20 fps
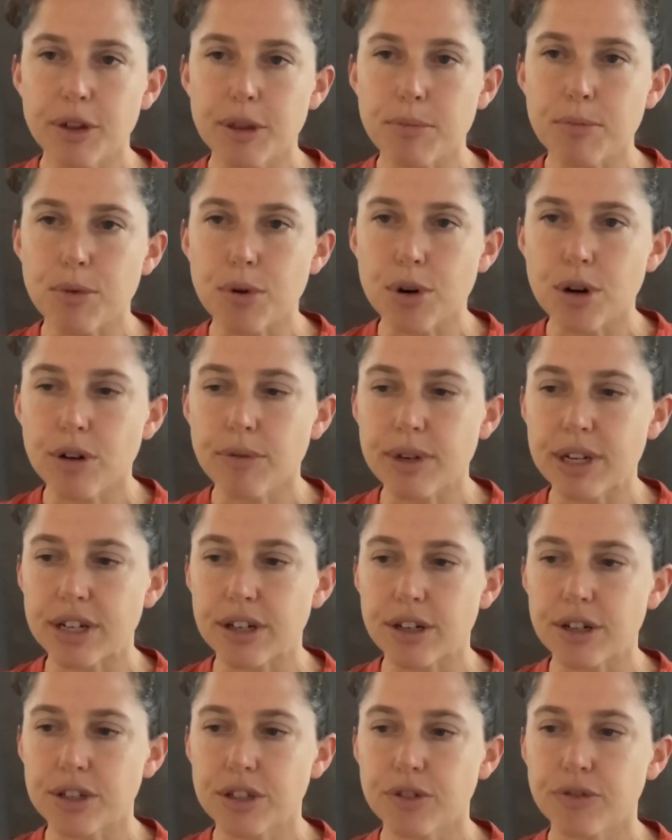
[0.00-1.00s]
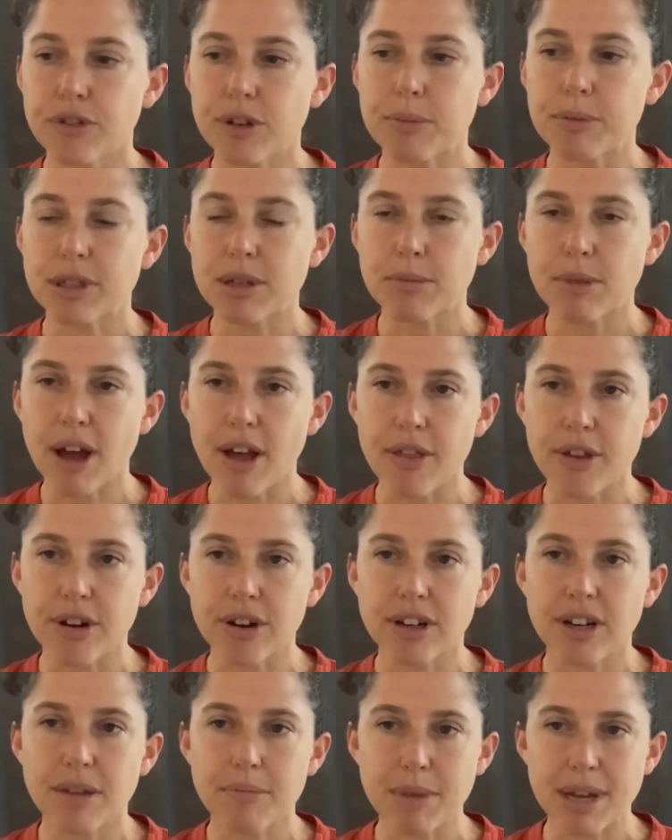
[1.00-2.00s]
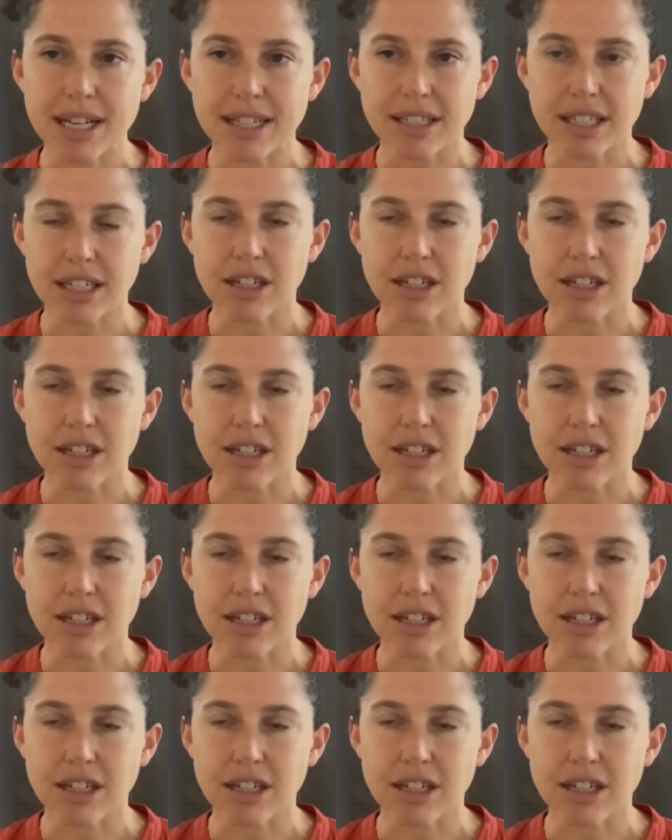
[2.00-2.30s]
more readers from some other amazing